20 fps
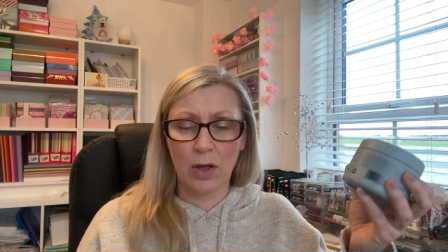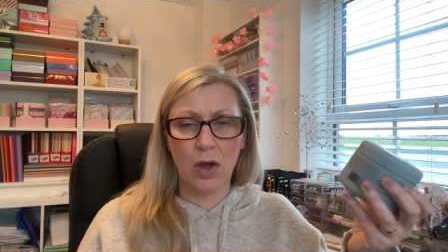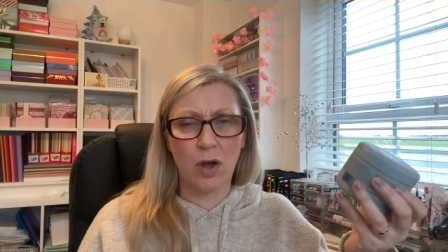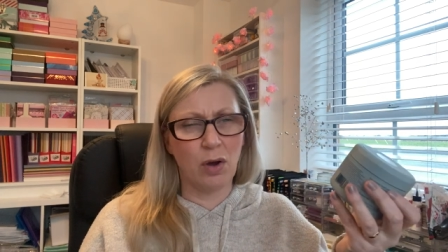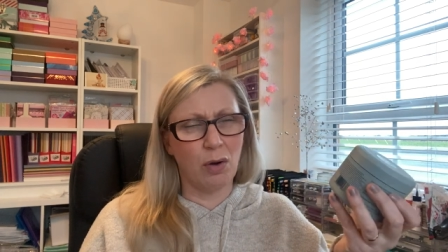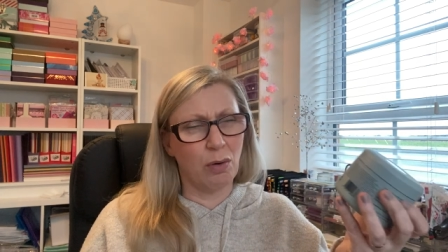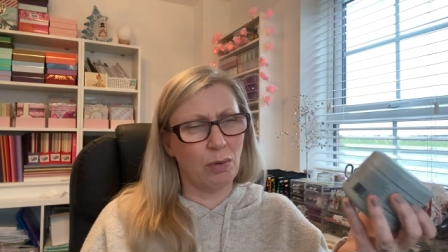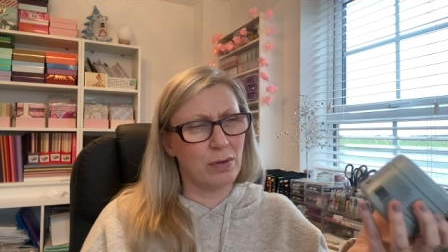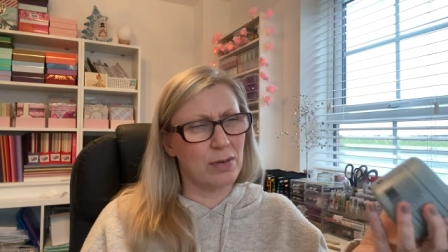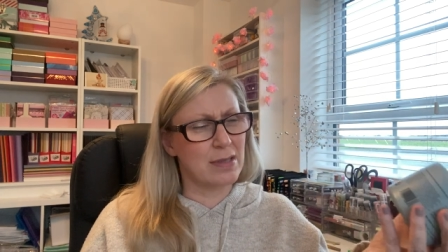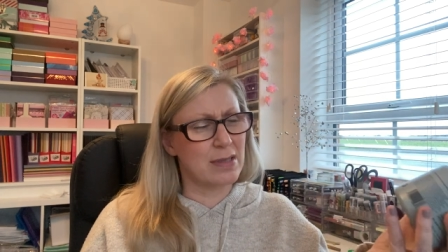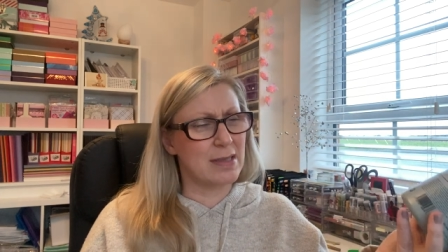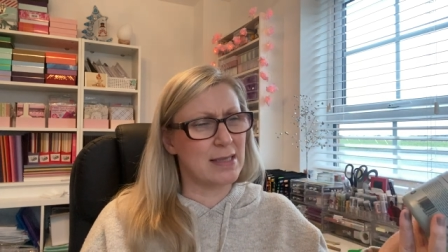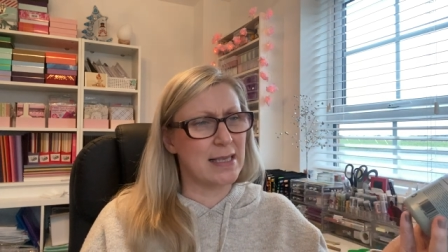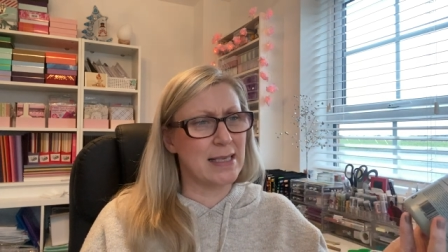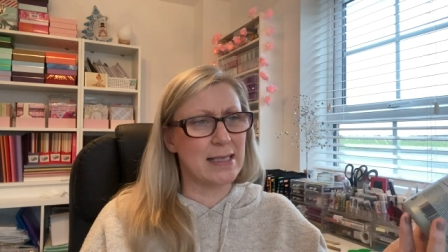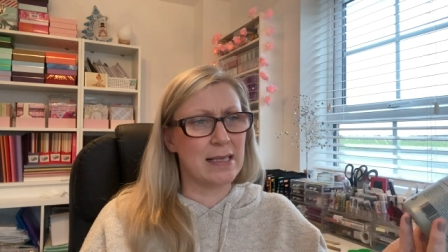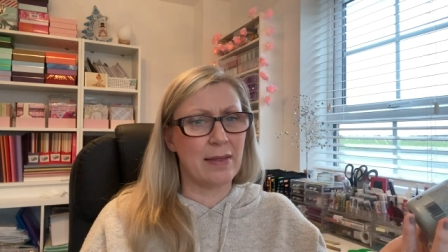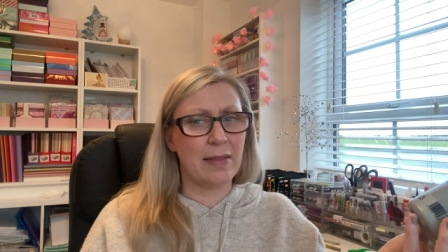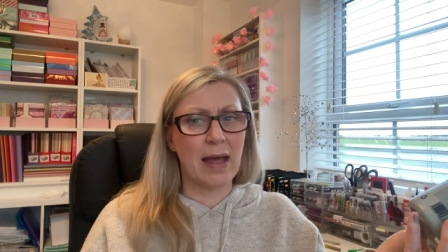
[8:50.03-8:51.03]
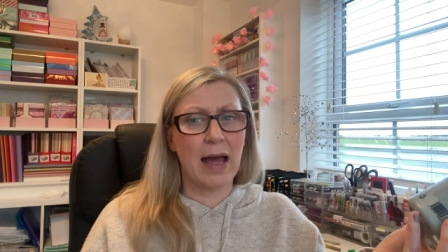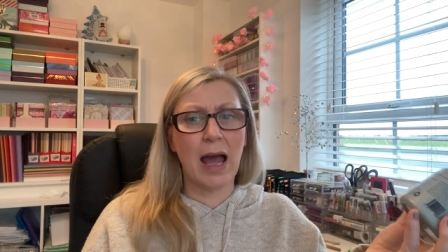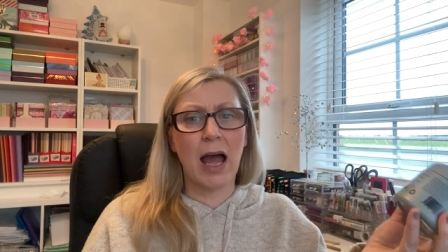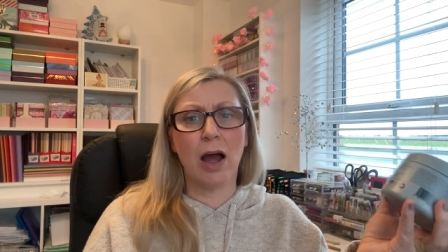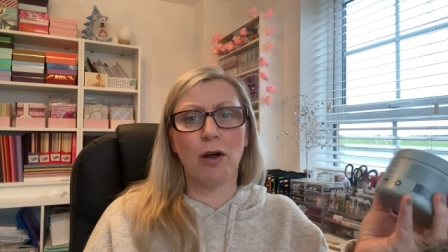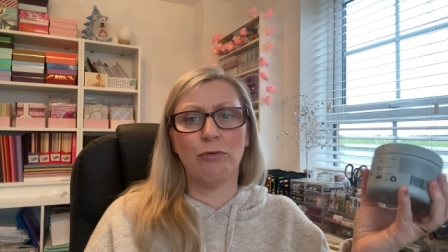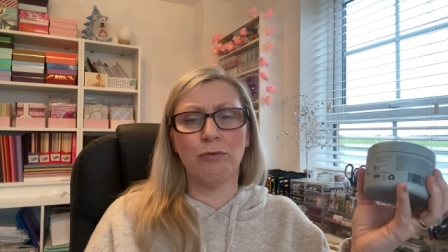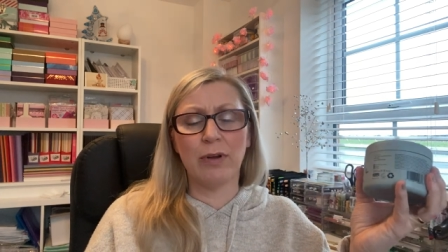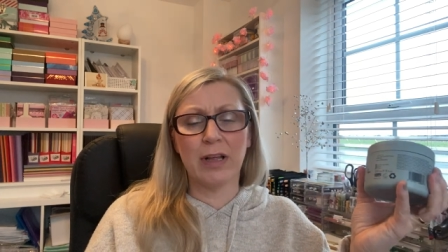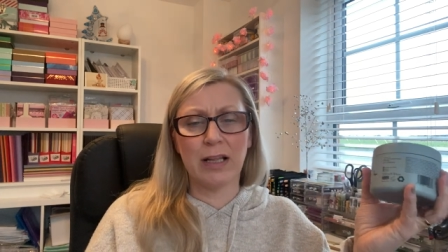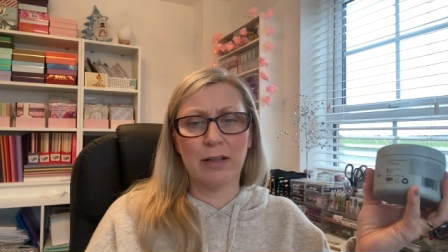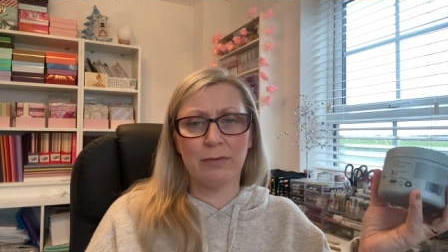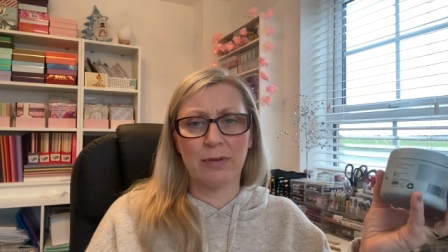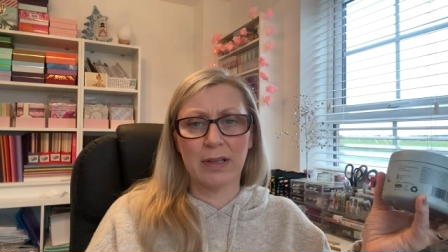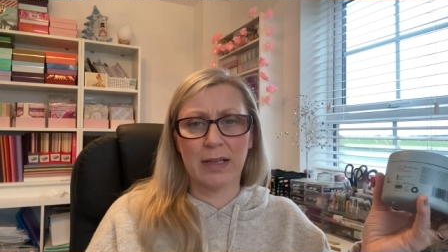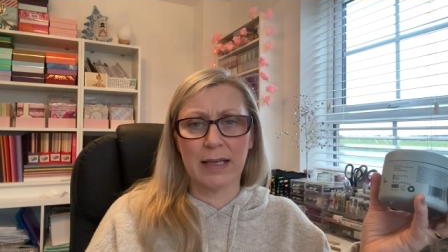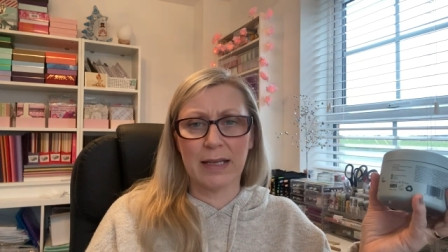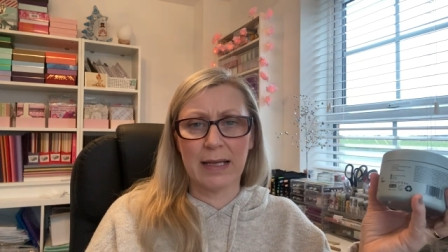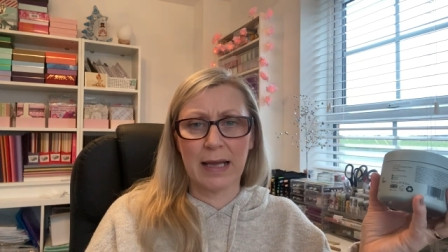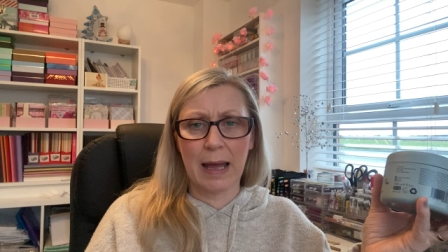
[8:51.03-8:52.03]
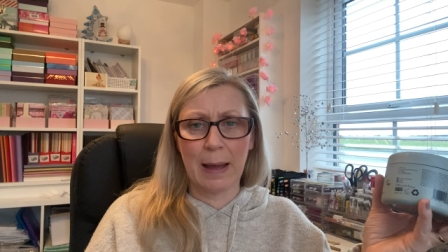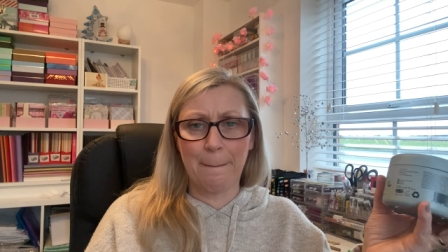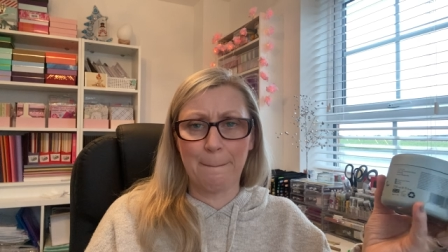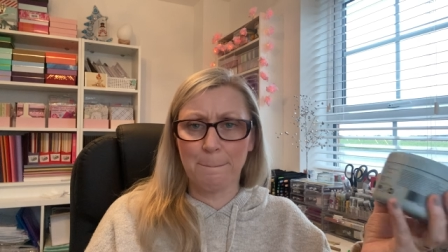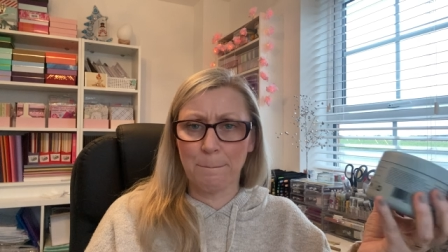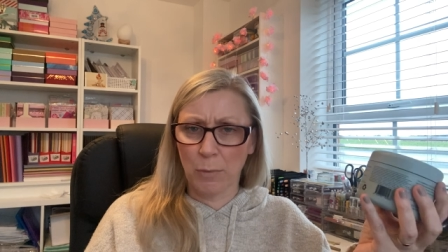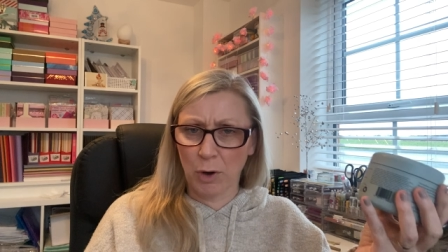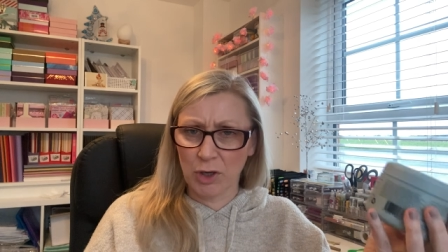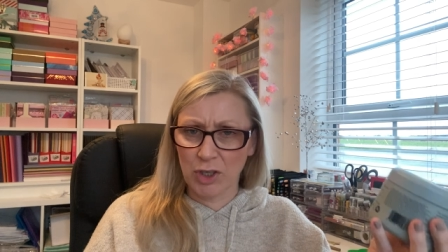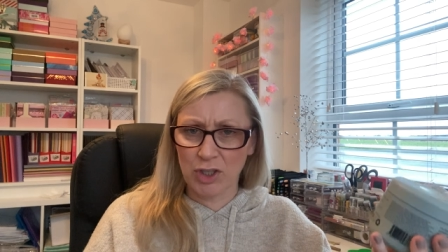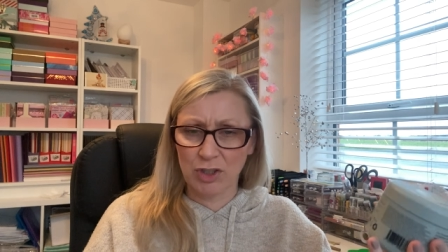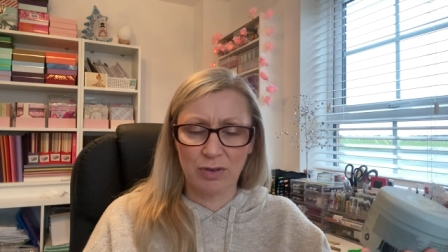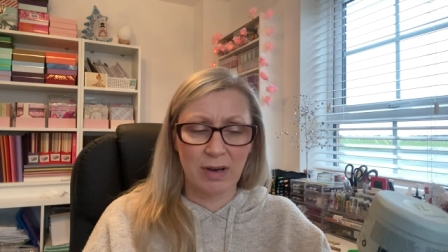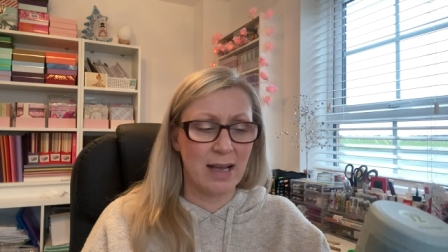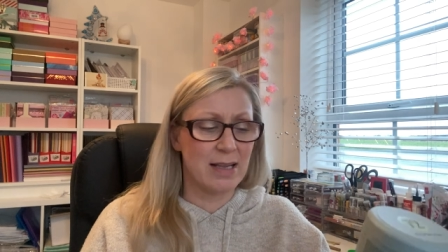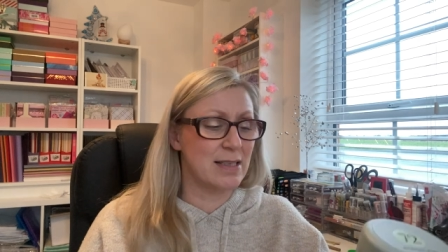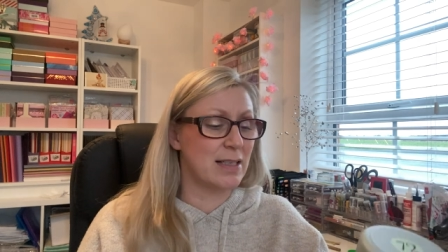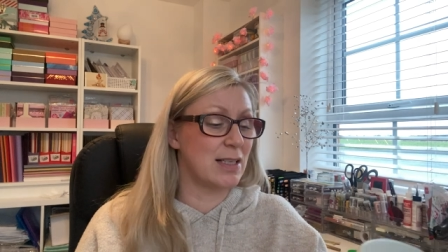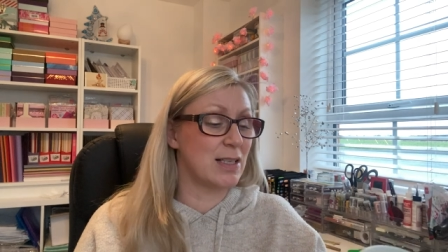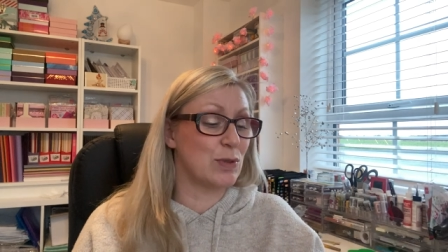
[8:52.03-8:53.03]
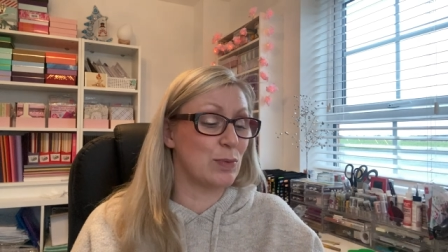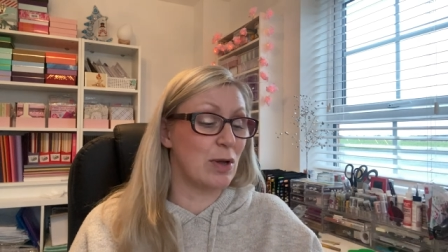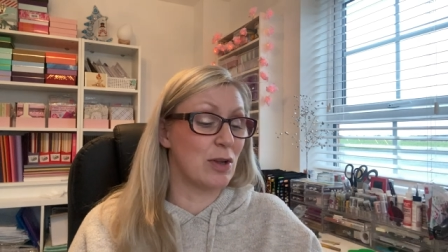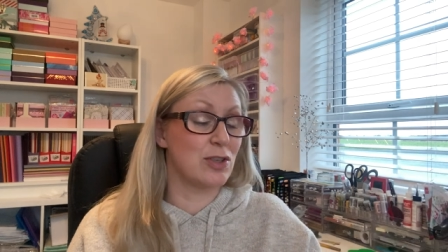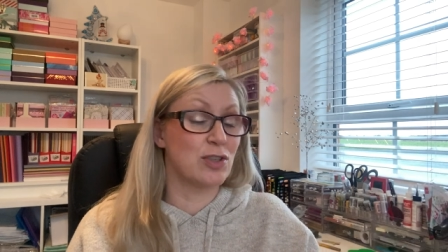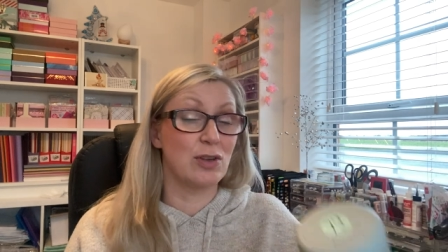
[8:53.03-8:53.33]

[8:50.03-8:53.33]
oats, things like that are really, really moisturising as well.